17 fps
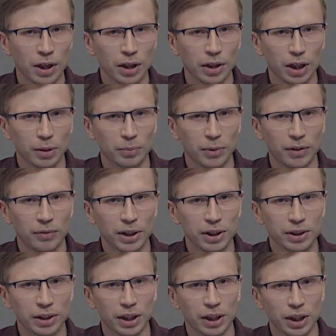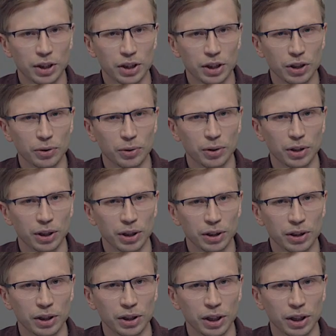that provides connection to the
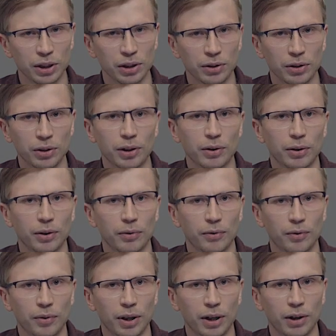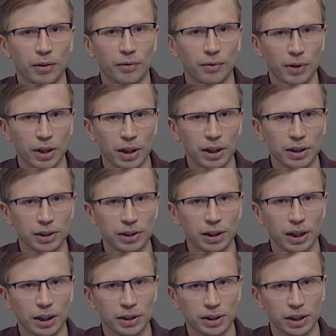internet via wireless
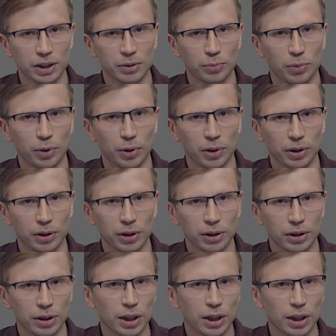access point.